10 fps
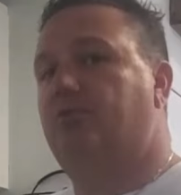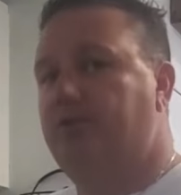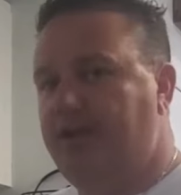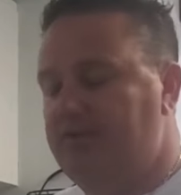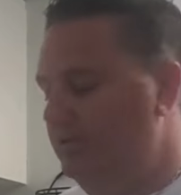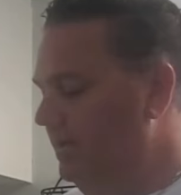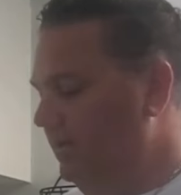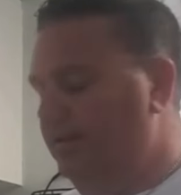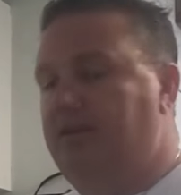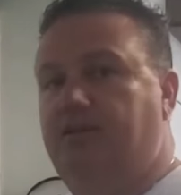ordered out.
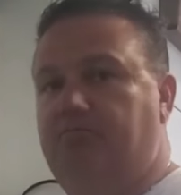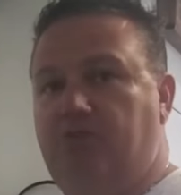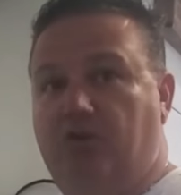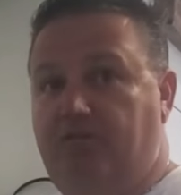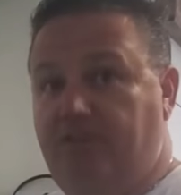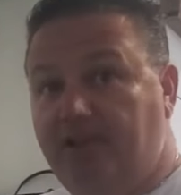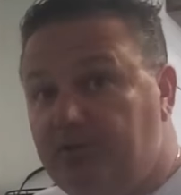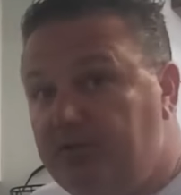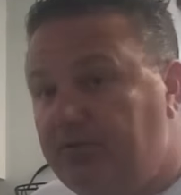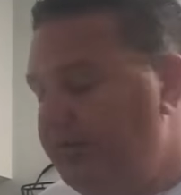Your
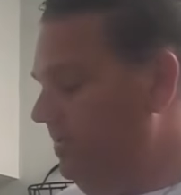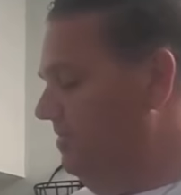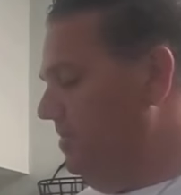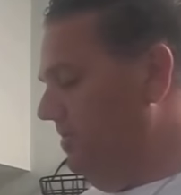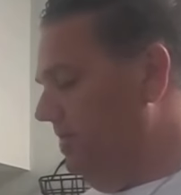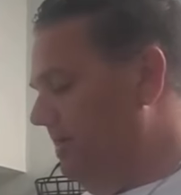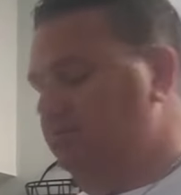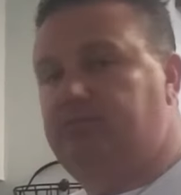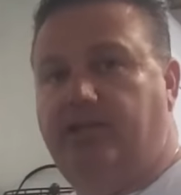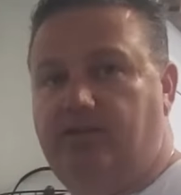family will think you've ordered
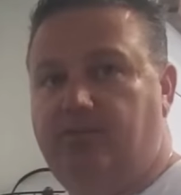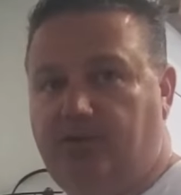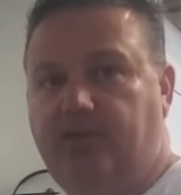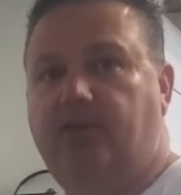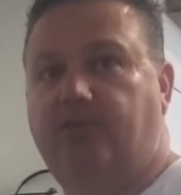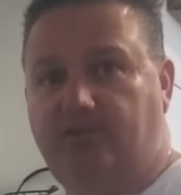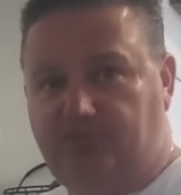out, and you'll probably get